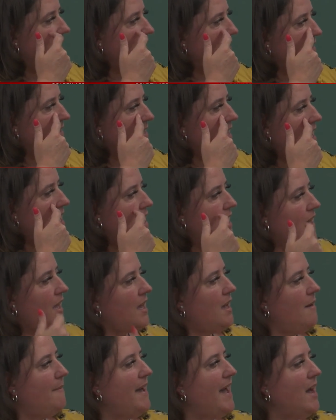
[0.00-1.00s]
learning
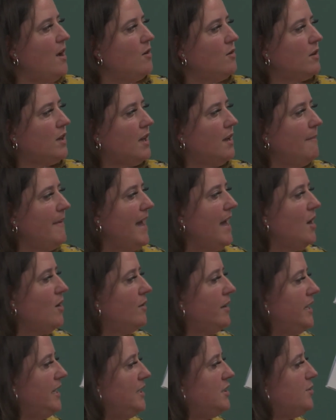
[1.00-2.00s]
while having a
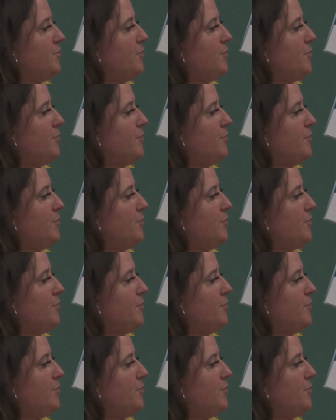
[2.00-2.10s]
blast.